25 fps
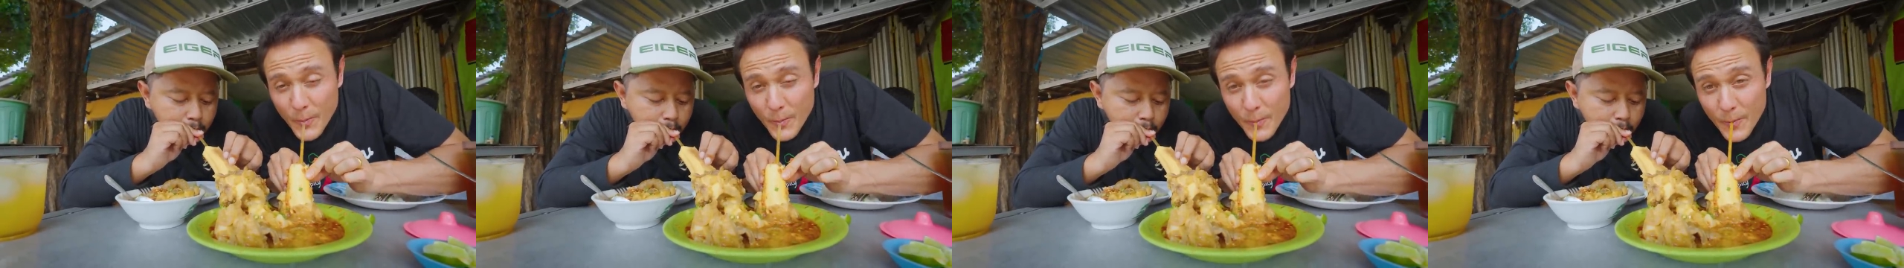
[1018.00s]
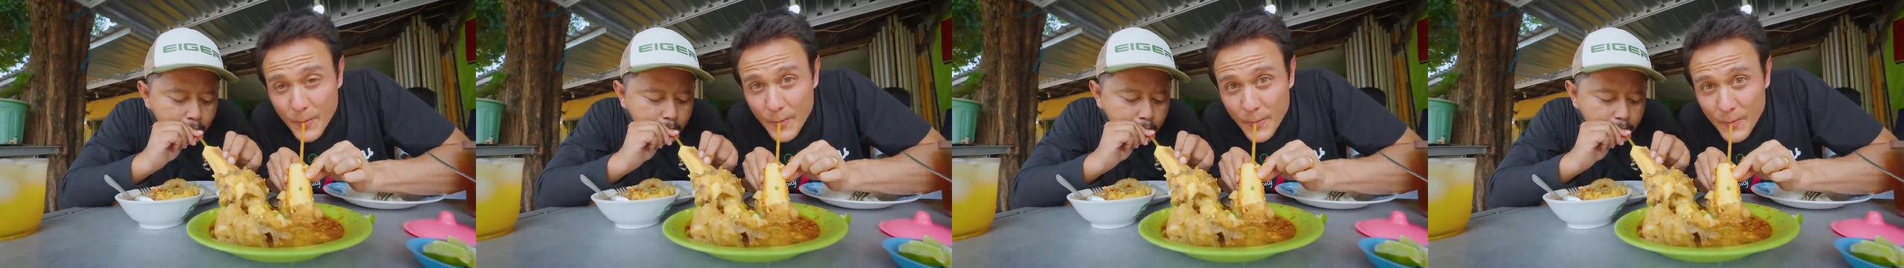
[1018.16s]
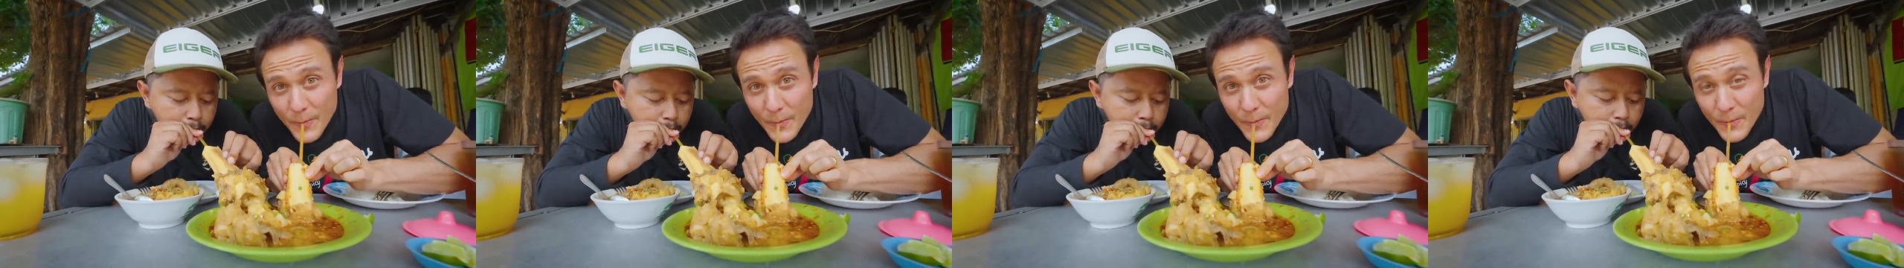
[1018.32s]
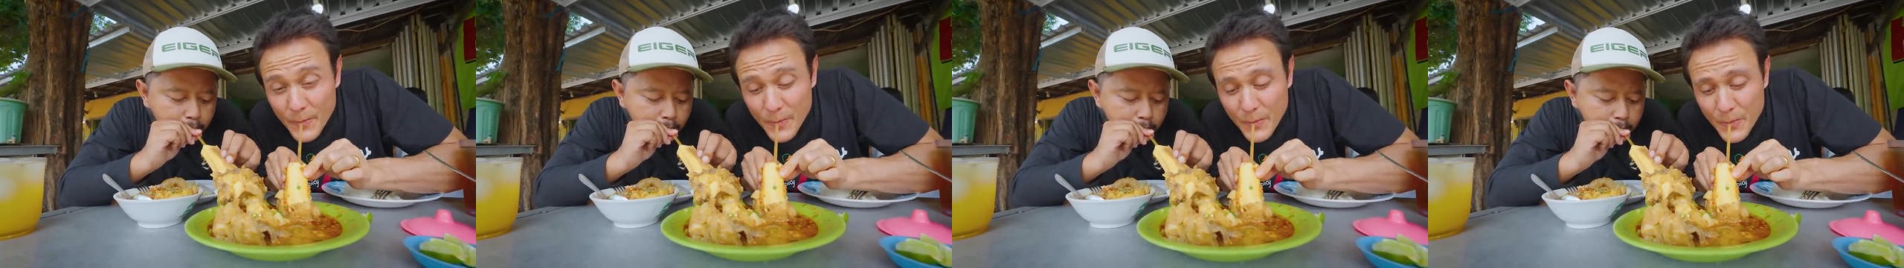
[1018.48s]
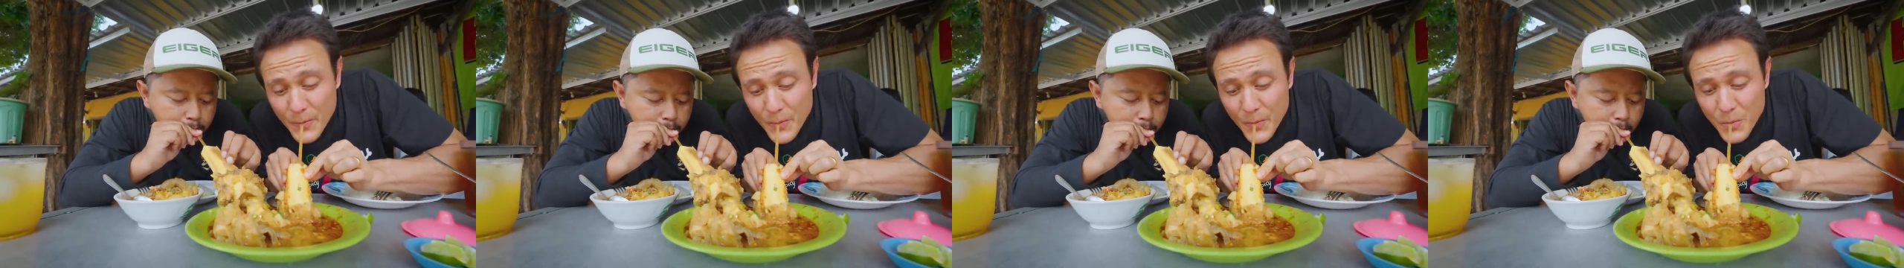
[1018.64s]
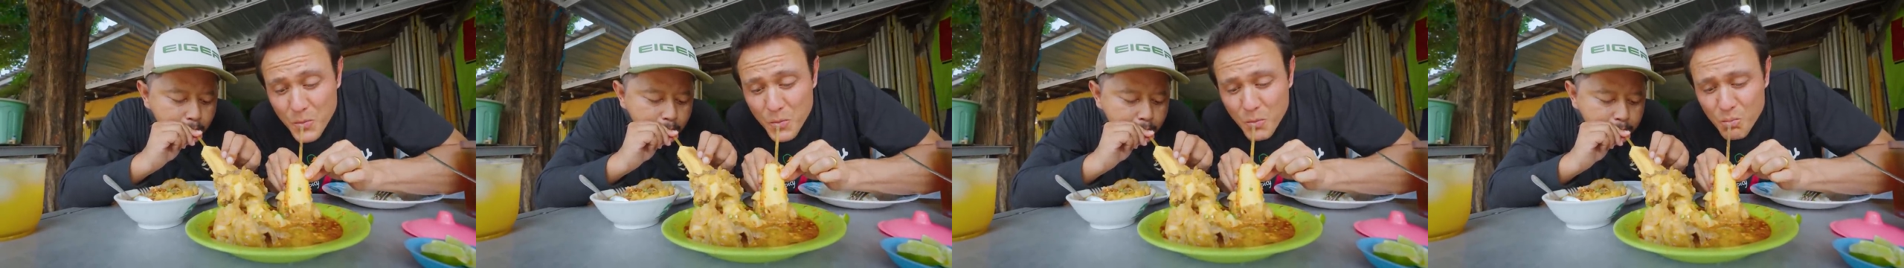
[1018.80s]

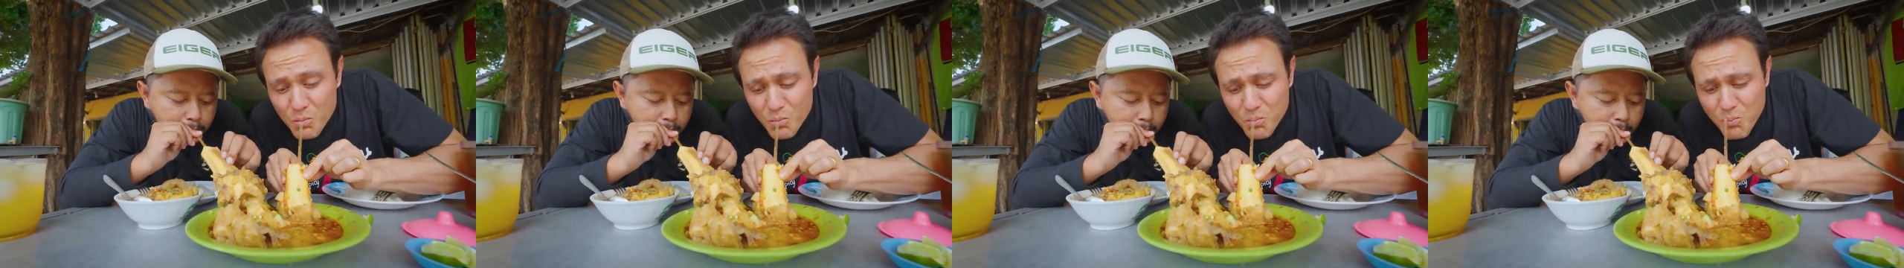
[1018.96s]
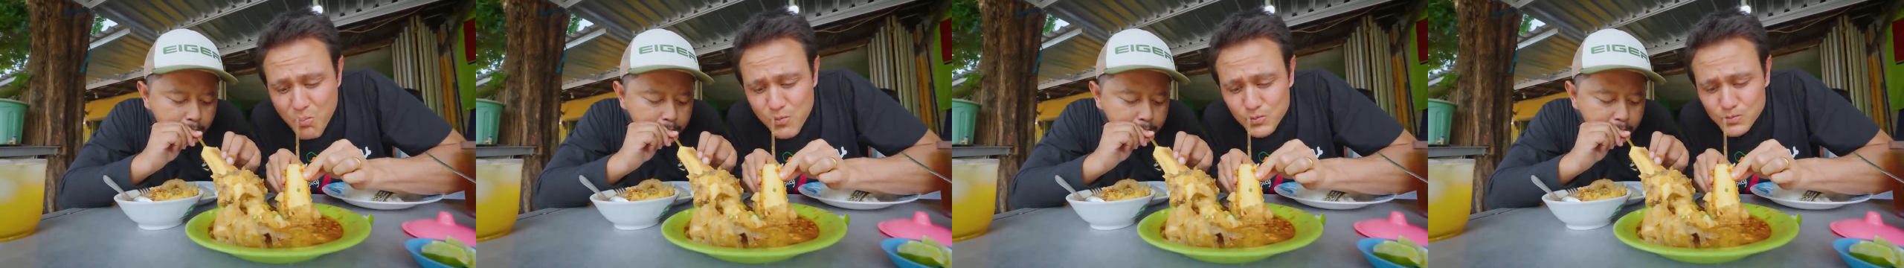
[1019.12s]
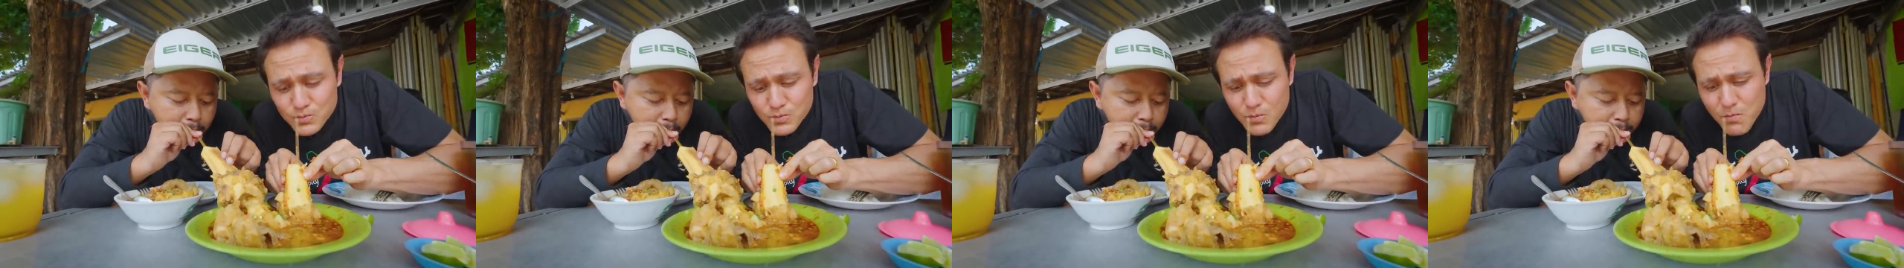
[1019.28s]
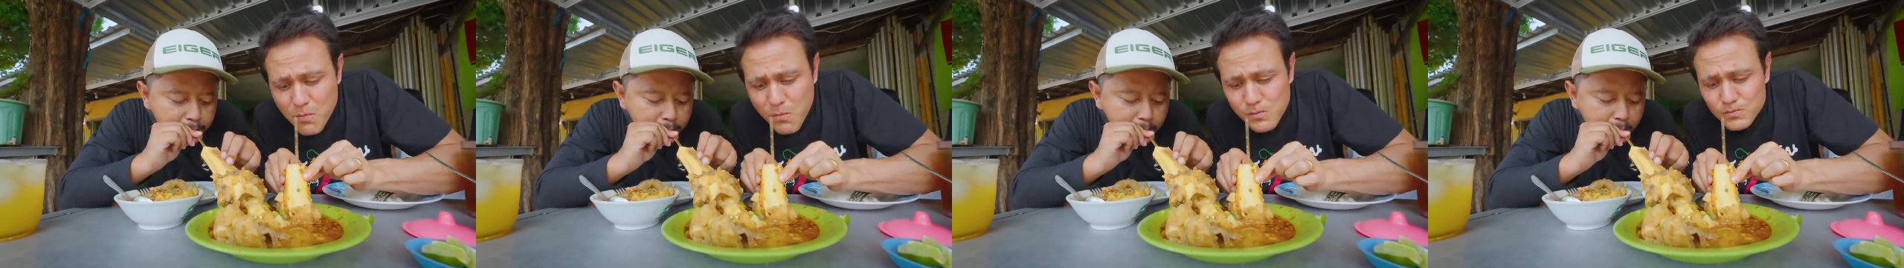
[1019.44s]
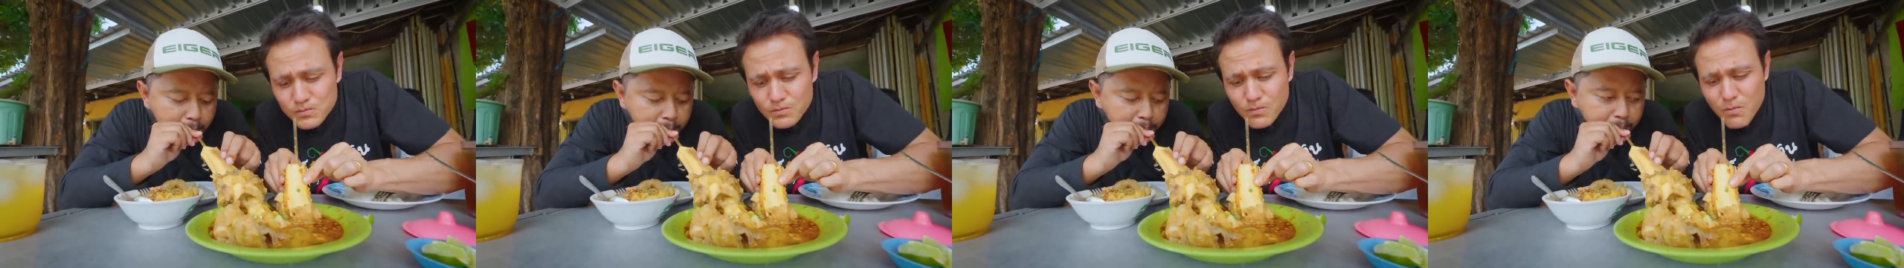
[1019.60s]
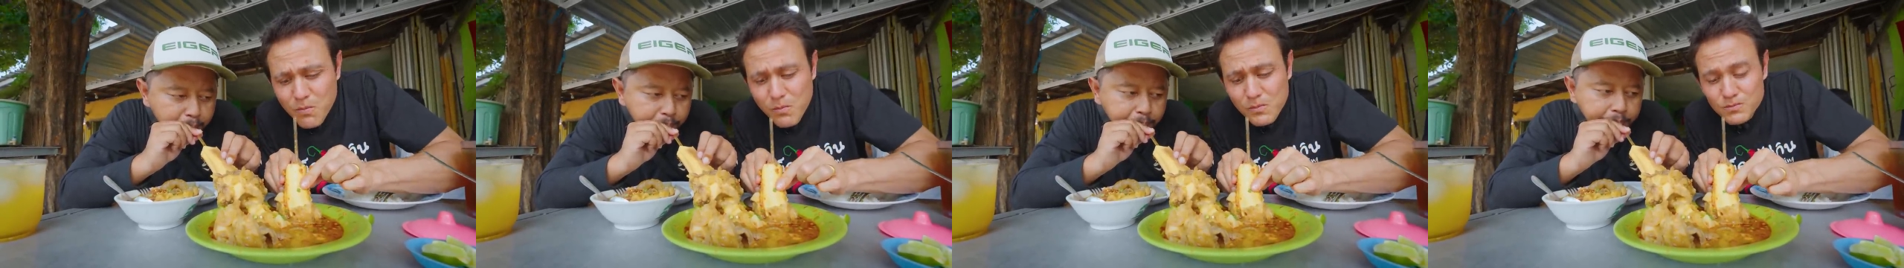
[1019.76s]
(silence)